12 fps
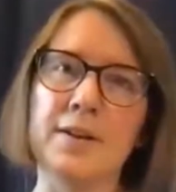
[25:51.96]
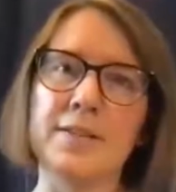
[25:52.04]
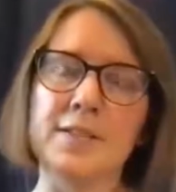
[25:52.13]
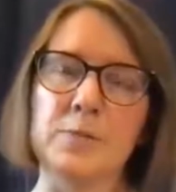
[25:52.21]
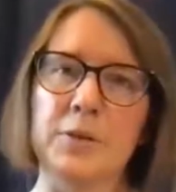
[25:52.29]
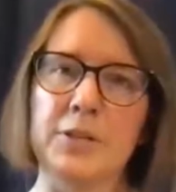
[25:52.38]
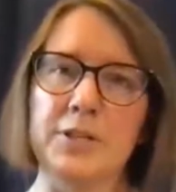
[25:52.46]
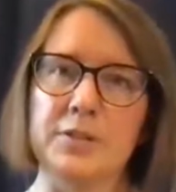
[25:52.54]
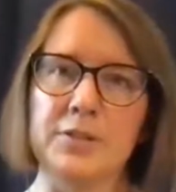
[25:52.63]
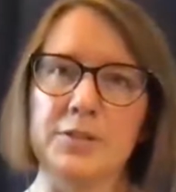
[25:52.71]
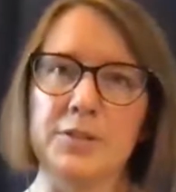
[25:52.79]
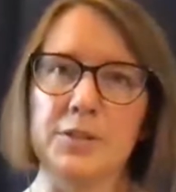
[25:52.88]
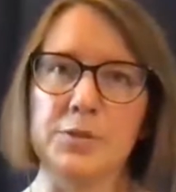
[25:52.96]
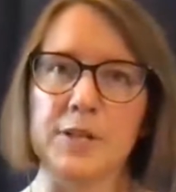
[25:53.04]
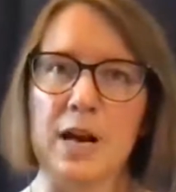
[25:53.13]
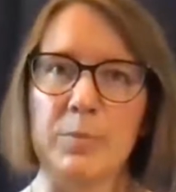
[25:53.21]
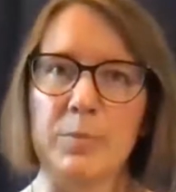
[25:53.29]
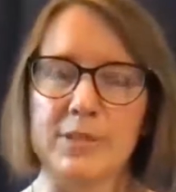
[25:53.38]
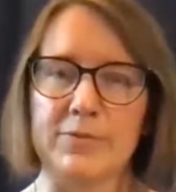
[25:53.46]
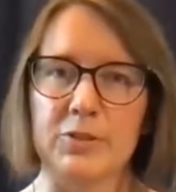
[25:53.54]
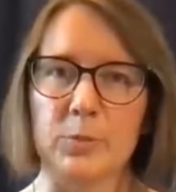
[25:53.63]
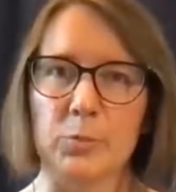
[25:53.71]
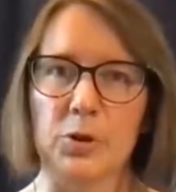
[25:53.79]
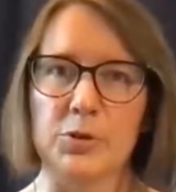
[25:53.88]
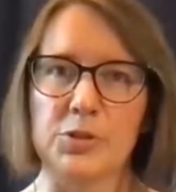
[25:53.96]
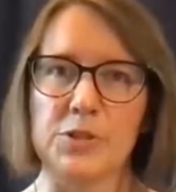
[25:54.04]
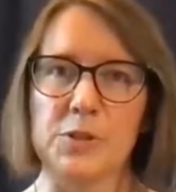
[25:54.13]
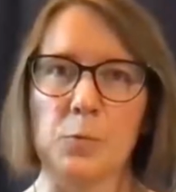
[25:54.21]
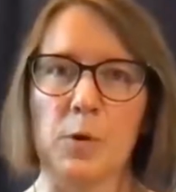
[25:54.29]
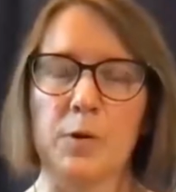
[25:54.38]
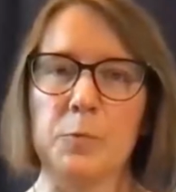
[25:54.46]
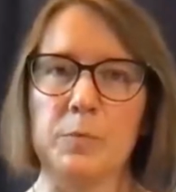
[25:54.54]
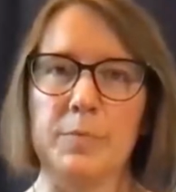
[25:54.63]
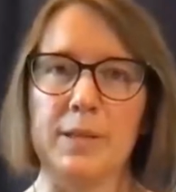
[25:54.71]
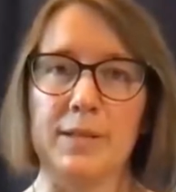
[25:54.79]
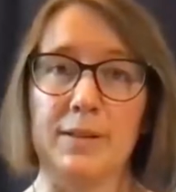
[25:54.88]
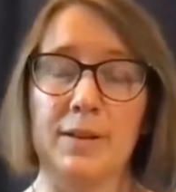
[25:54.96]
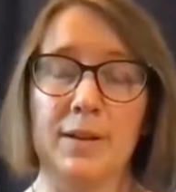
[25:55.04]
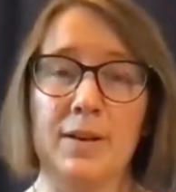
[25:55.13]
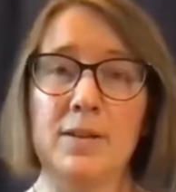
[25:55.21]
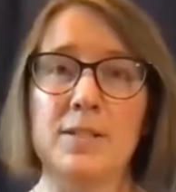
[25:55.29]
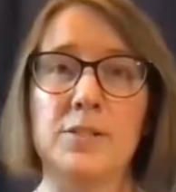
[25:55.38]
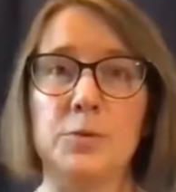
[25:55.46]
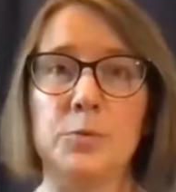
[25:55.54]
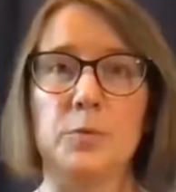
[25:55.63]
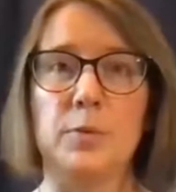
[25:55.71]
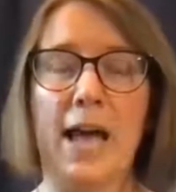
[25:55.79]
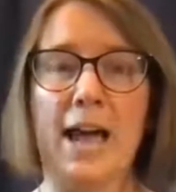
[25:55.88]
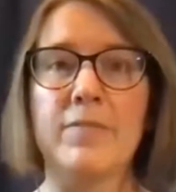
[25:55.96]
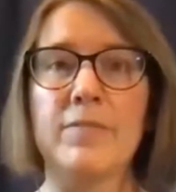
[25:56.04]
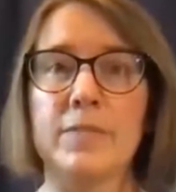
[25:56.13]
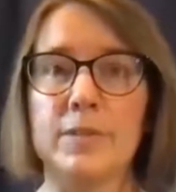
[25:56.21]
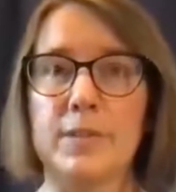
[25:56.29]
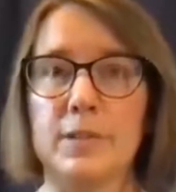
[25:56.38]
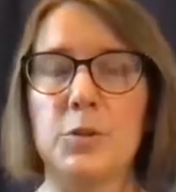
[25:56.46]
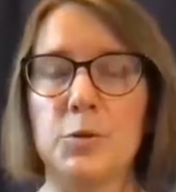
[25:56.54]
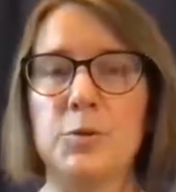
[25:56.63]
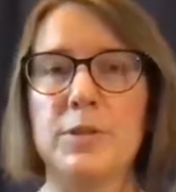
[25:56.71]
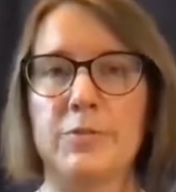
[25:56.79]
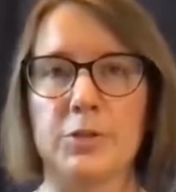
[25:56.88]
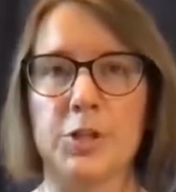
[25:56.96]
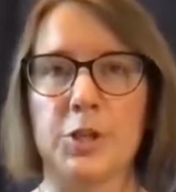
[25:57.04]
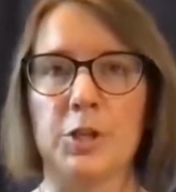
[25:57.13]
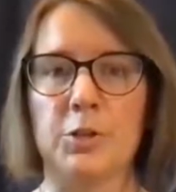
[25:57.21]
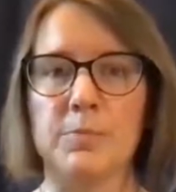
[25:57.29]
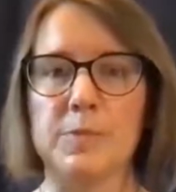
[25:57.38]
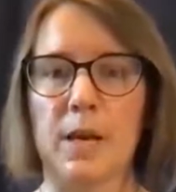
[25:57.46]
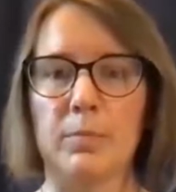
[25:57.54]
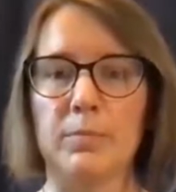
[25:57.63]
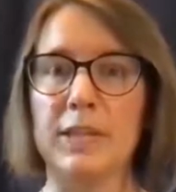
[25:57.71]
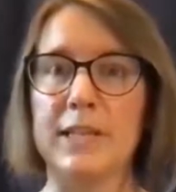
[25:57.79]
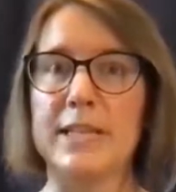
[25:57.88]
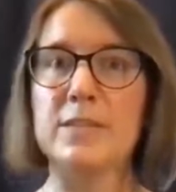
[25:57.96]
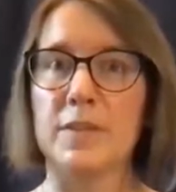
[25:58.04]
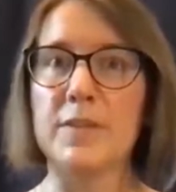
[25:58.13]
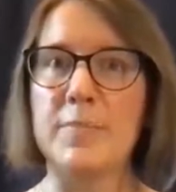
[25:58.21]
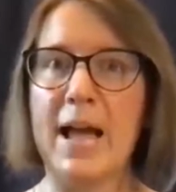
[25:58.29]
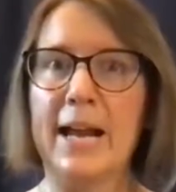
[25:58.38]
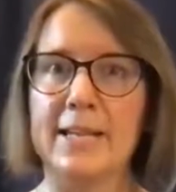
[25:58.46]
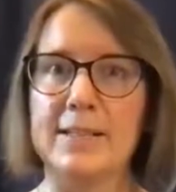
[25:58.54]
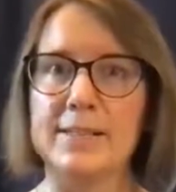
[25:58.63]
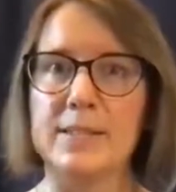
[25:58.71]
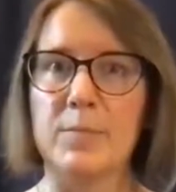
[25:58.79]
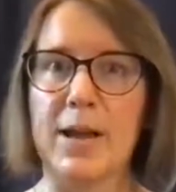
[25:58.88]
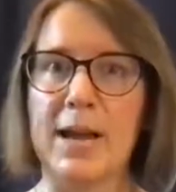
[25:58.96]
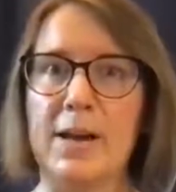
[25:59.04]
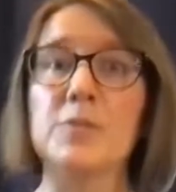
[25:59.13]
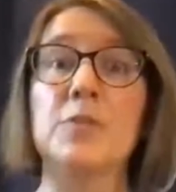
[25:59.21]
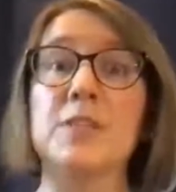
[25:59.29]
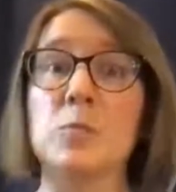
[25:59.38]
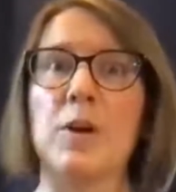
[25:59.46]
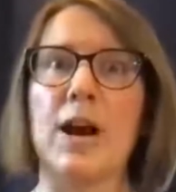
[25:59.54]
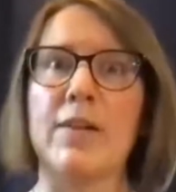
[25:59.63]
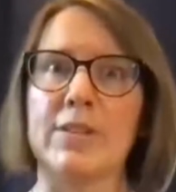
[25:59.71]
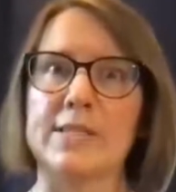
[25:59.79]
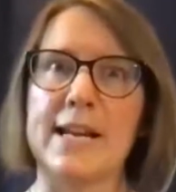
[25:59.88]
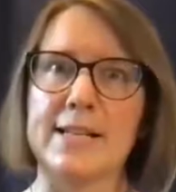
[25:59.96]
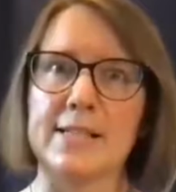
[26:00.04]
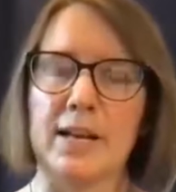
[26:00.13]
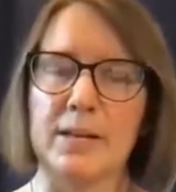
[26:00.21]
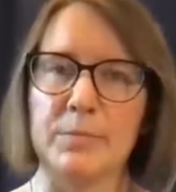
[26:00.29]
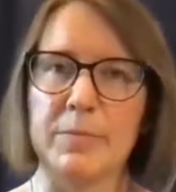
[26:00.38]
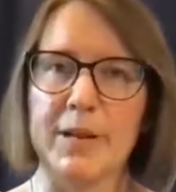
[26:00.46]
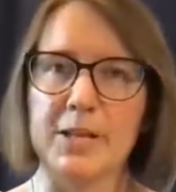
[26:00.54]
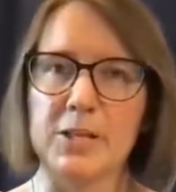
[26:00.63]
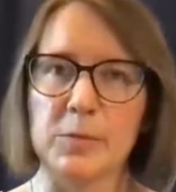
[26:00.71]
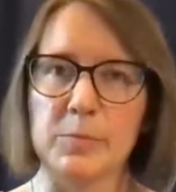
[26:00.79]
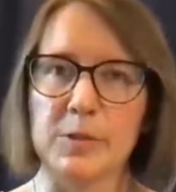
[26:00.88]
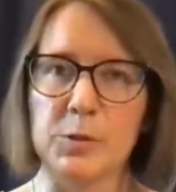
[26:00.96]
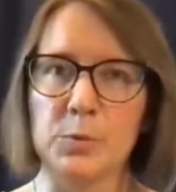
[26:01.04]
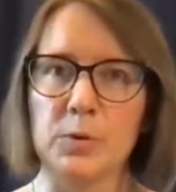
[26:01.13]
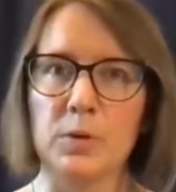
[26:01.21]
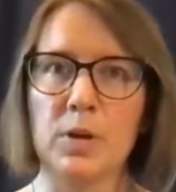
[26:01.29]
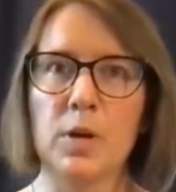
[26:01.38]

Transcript: that's where you can use a couple of different approaches. One would be to have the two different terms linked on the back end somehow. So this is where having a taxonomy management tool